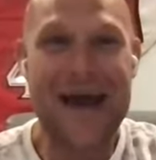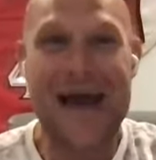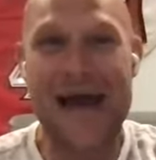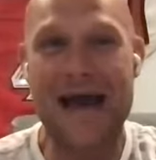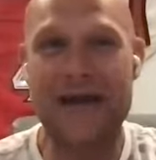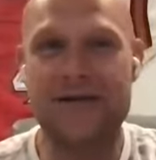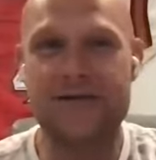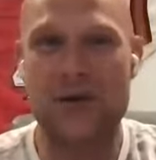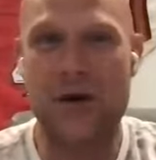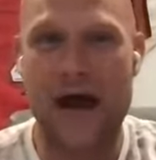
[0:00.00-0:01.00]
And
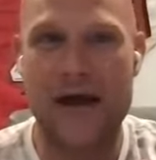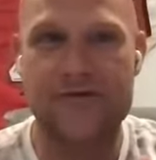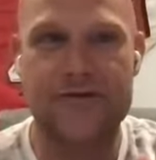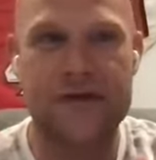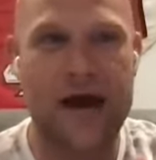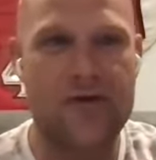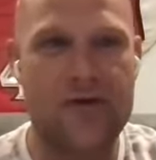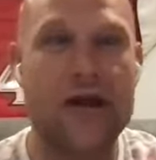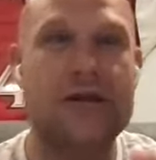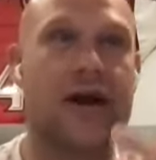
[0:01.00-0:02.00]
so I've I've
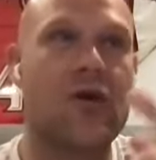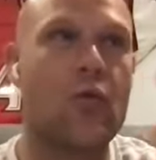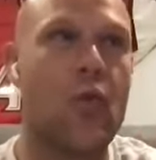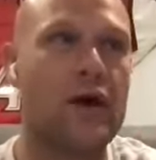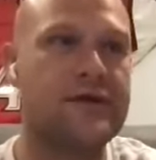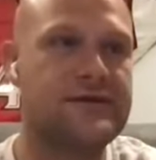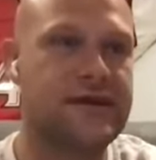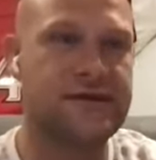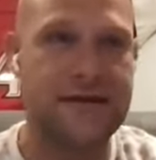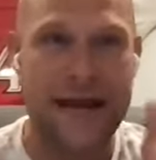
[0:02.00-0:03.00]
already done it once
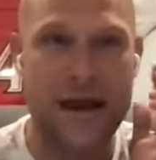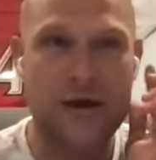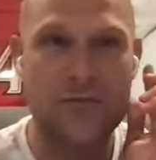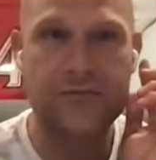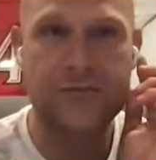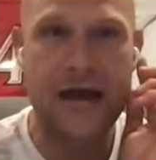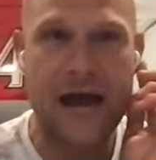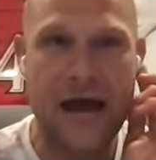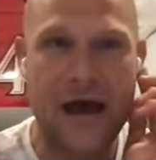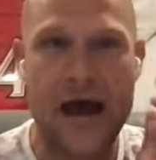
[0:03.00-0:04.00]
this year
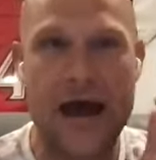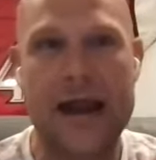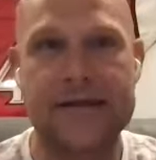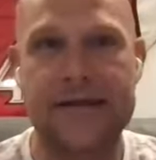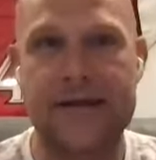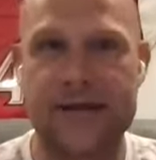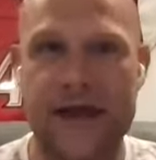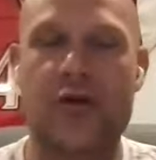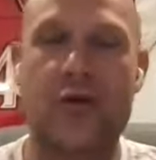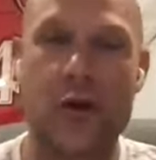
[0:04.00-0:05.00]
uh, and I did a
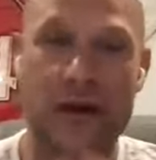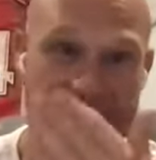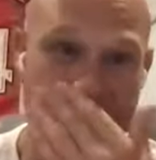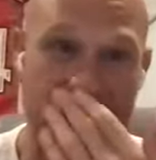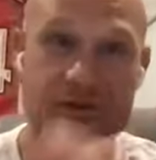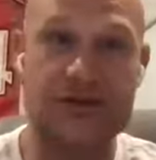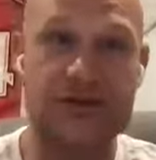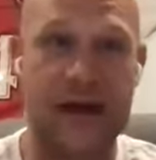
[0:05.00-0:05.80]
1031 exchange.